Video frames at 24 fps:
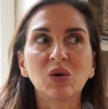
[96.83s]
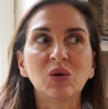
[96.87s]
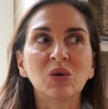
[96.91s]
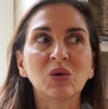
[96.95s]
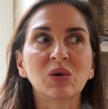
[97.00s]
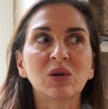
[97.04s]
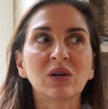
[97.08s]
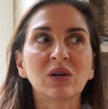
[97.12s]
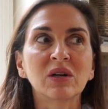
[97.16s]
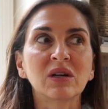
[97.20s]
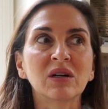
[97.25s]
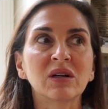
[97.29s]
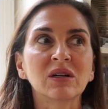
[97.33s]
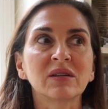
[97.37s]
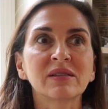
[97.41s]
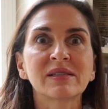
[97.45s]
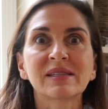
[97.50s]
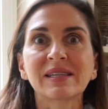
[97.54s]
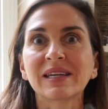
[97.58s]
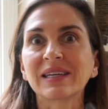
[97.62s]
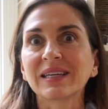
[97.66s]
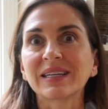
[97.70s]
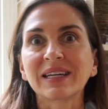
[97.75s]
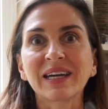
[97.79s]
or
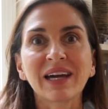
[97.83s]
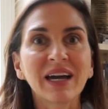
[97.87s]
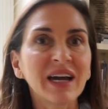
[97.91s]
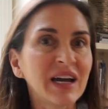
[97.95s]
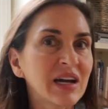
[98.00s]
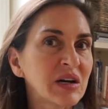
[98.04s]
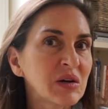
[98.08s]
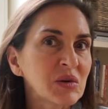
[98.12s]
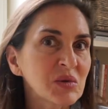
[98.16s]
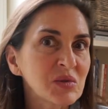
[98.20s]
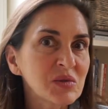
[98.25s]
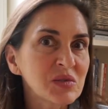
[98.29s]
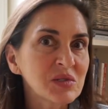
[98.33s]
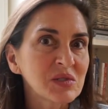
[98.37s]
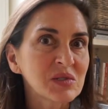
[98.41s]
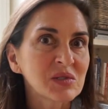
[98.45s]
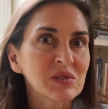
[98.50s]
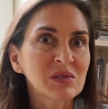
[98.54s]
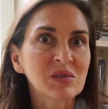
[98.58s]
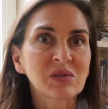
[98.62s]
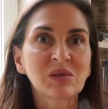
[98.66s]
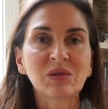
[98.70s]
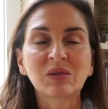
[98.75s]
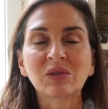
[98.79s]
selling a
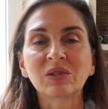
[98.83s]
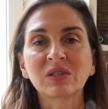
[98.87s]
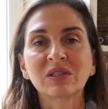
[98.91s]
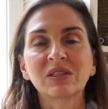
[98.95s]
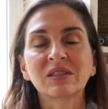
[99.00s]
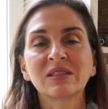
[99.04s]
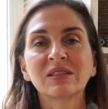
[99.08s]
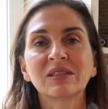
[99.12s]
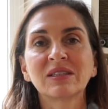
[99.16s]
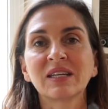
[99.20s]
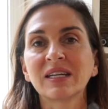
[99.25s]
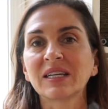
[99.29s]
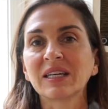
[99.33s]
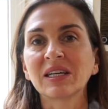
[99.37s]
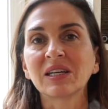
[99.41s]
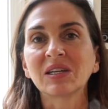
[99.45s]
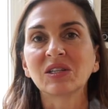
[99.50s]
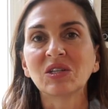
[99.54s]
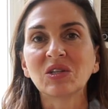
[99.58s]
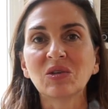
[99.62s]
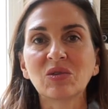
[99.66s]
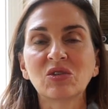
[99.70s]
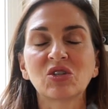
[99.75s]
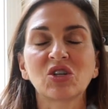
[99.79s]
house, or taking
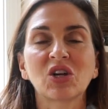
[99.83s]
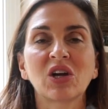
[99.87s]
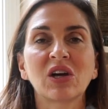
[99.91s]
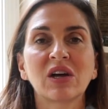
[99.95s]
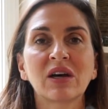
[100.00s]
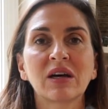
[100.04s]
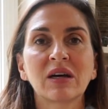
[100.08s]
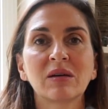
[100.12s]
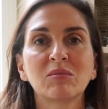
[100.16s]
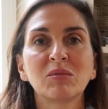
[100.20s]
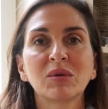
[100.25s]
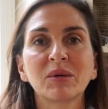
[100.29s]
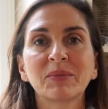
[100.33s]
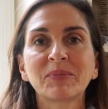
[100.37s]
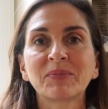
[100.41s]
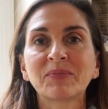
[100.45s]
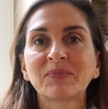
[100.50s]
a new job.